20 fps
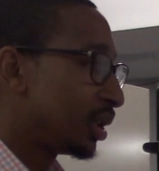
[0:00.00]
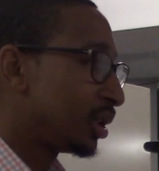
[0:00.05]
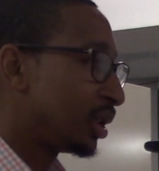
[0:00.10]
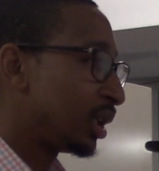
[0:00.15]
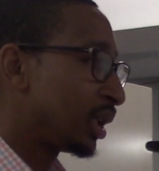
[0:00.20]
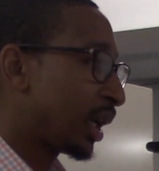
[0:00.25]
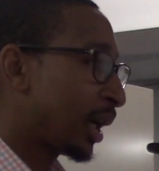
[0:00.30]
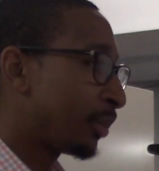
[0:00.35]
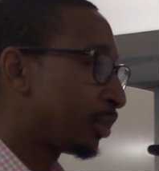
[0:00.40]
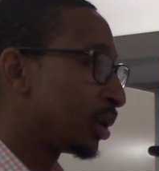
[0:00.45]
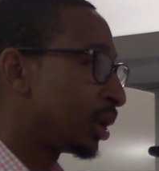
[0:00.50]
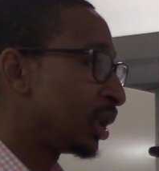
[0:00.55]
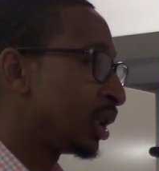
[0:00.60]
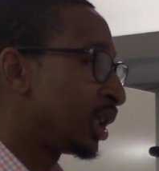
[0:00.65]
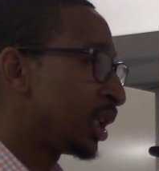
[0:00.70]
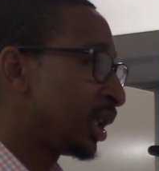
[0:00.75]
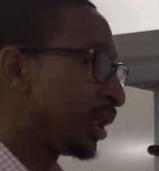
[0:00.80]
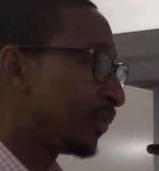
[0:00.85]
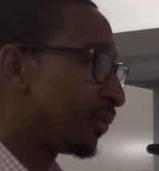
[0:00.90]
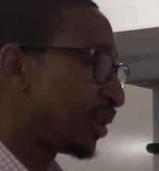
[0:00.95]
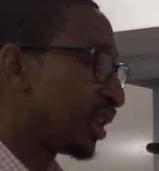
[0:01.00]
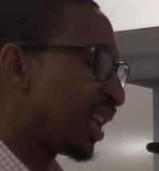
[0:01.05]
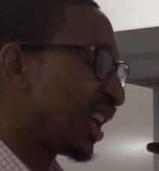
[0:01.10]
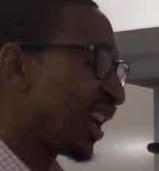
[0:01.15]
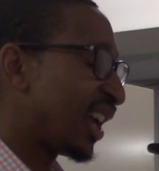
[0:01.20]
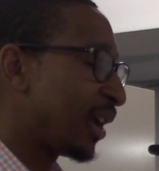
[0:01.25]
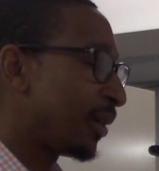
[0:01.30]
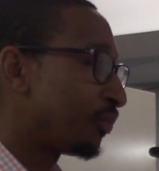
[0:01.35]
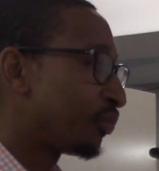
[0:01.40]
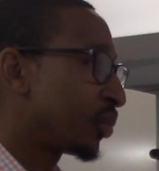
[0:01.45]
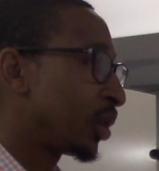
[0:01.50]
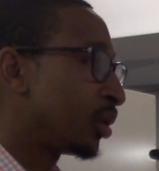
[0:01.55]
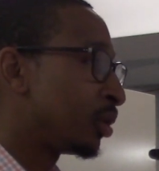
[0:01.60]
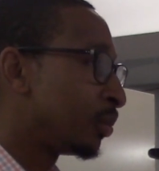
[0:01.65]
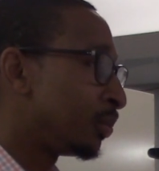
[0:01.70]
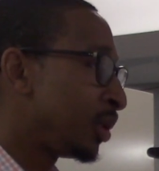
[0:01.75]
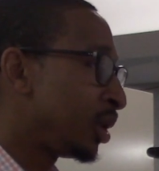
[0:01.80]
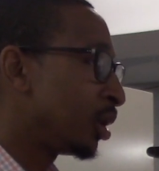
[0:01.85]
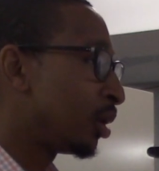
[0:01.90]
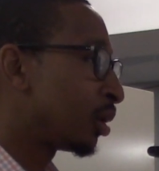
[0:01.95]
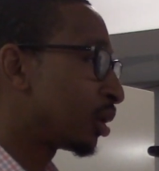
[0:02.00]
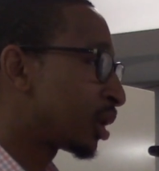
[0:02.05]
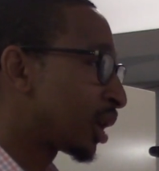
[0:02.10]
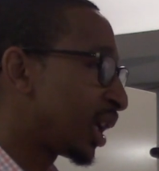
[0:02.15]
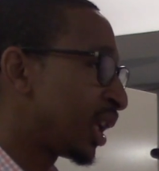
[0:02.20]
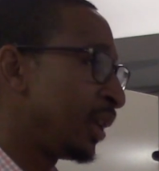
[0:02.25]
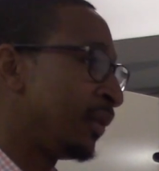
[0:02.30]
Then I believe that it'll be okay.